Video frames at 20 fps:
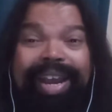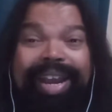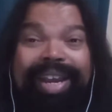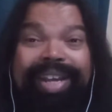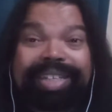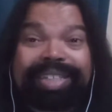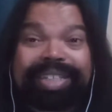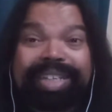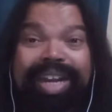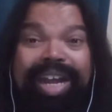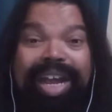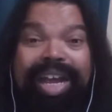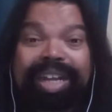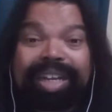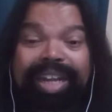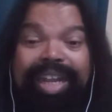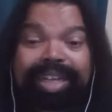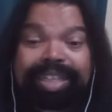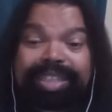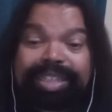it's not
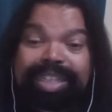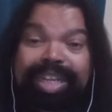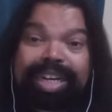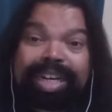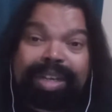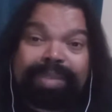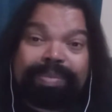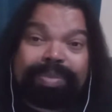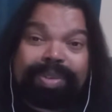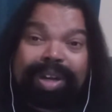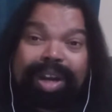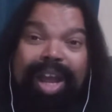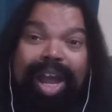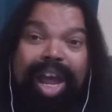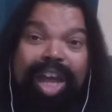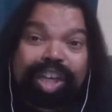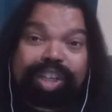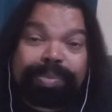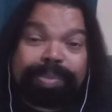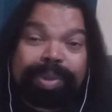like sending them to the
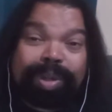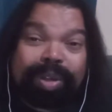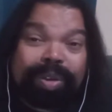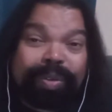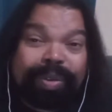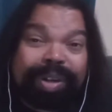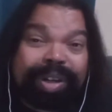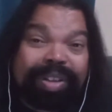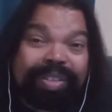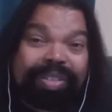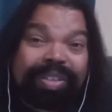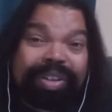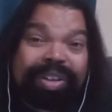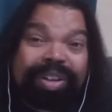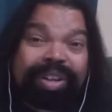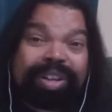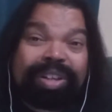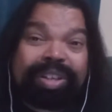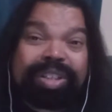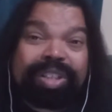hospital or
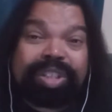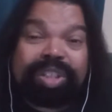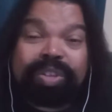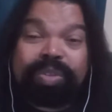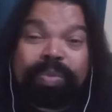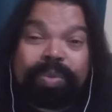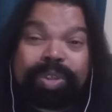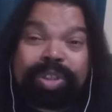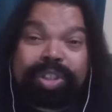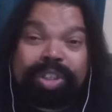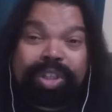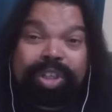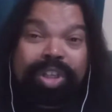anything, which is